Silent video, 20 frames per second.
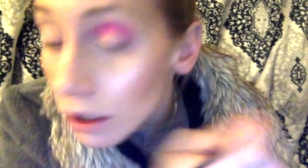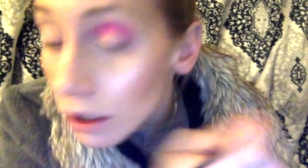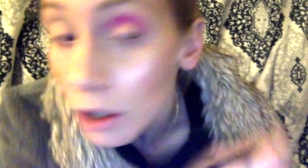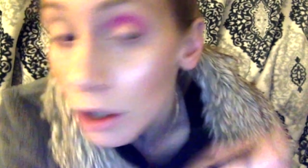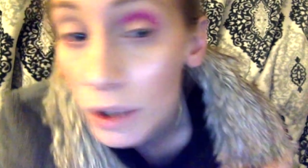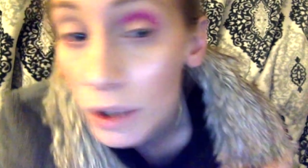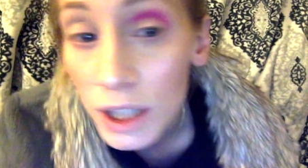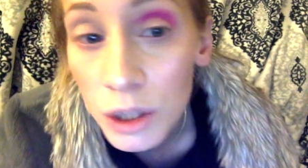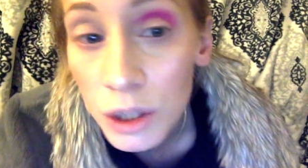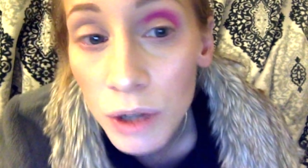
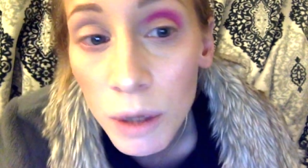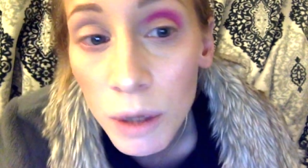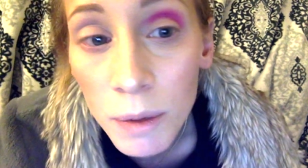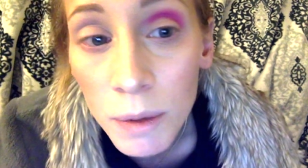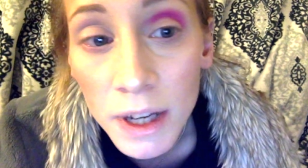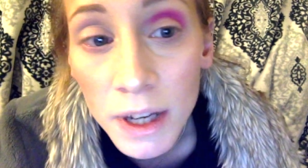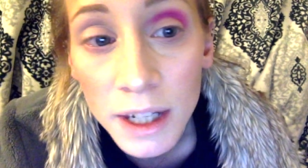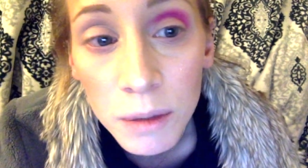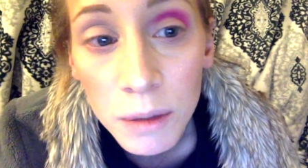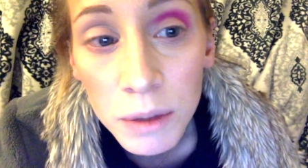Okay, so I
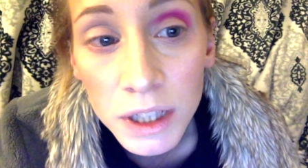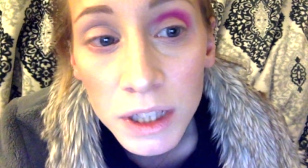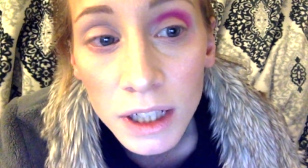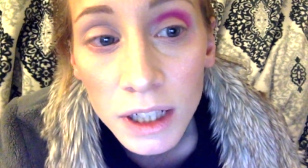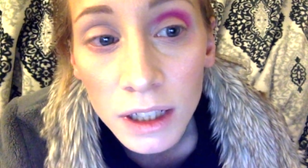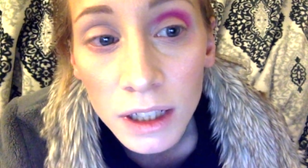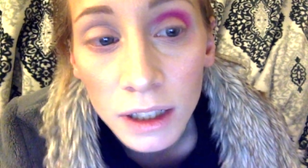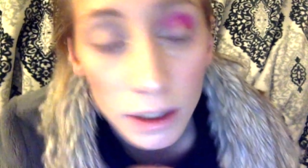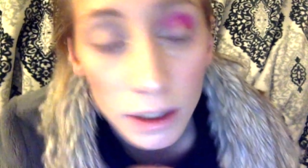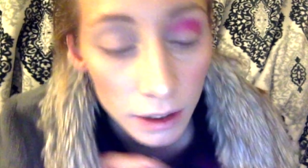went in with
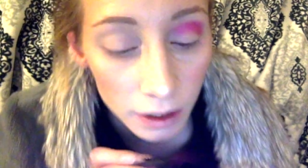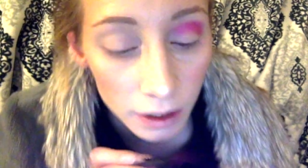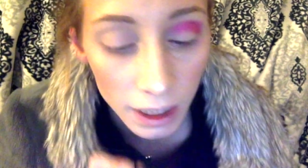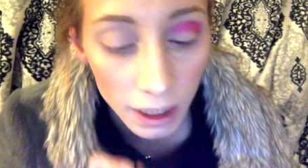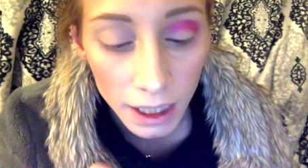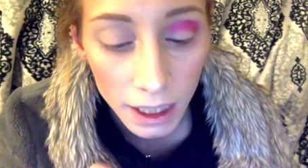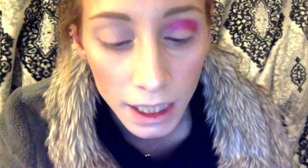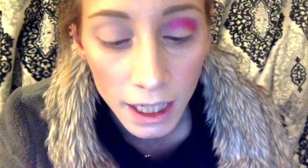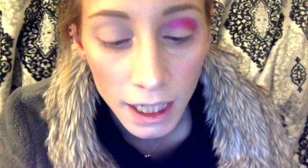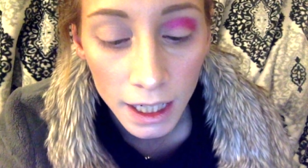a
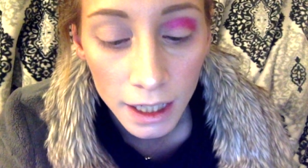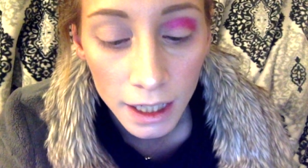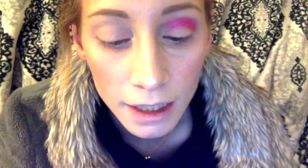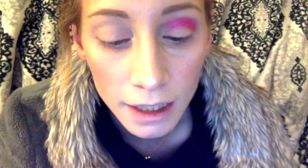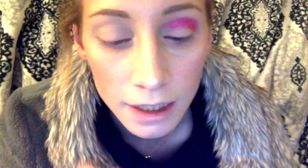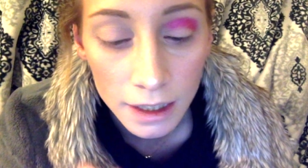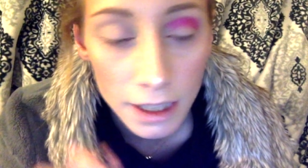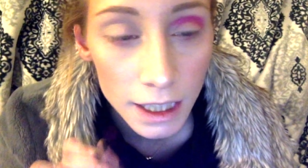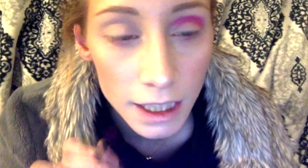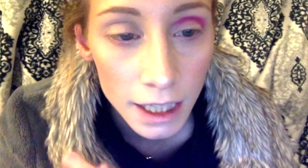light
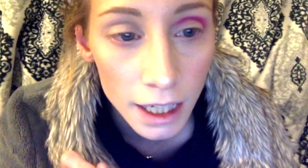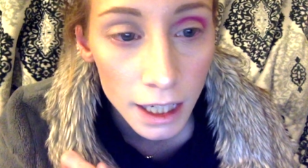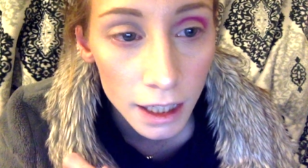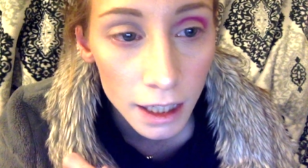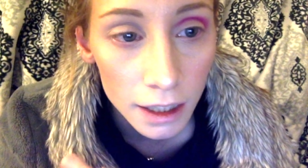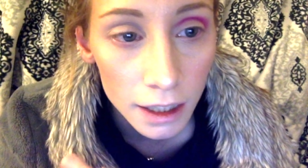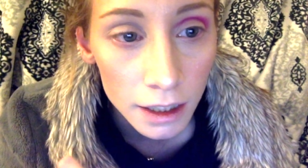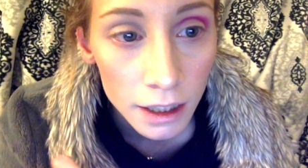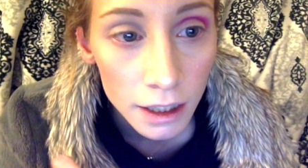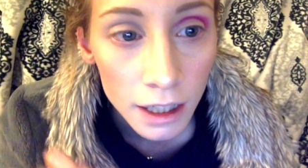hand
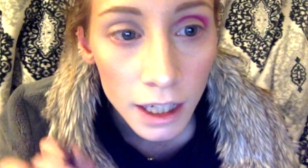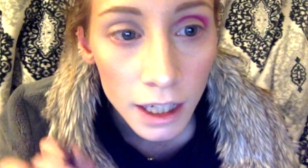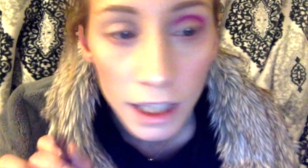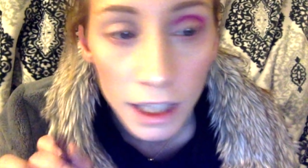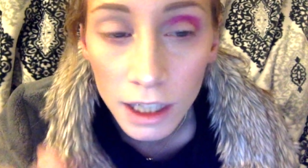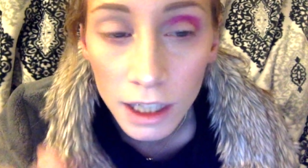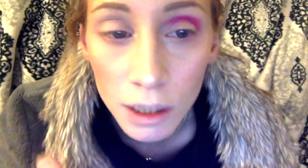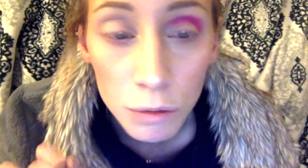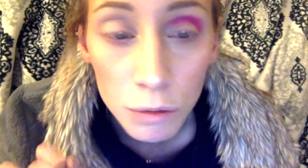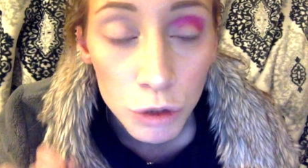again,
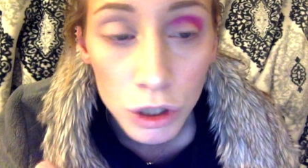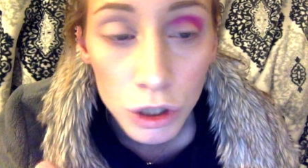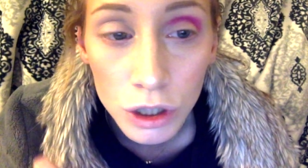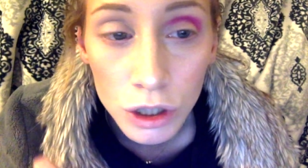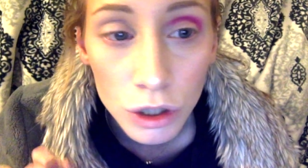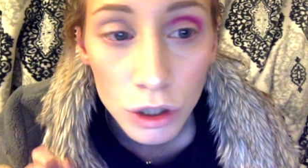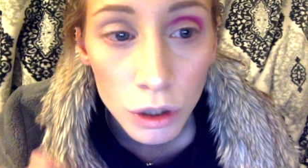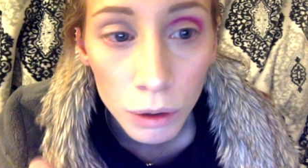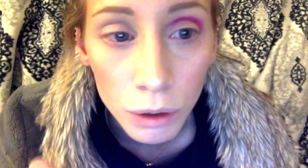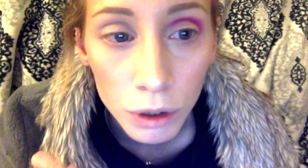and I'm
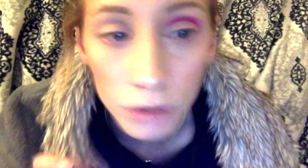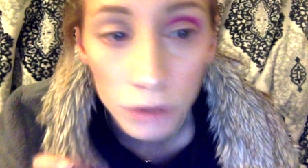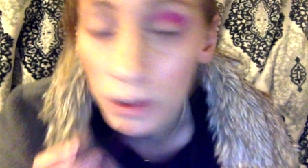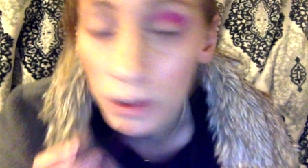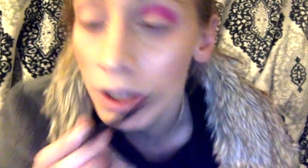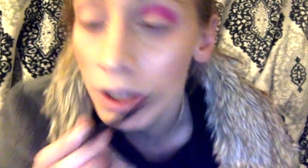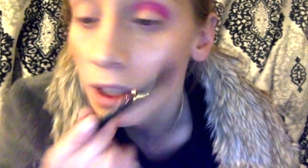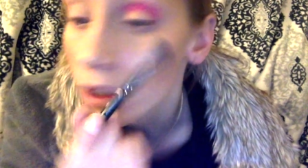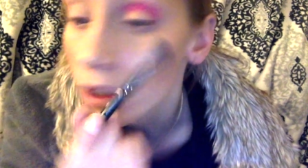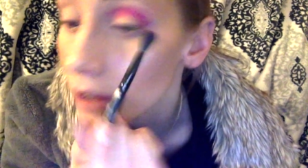just going over
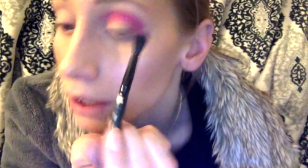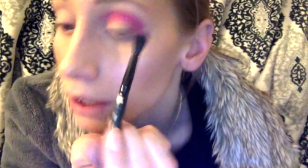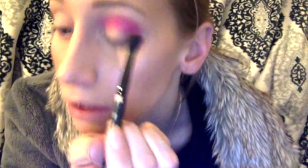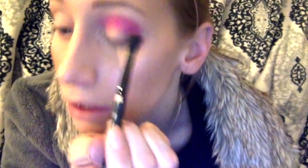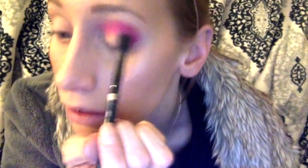that area.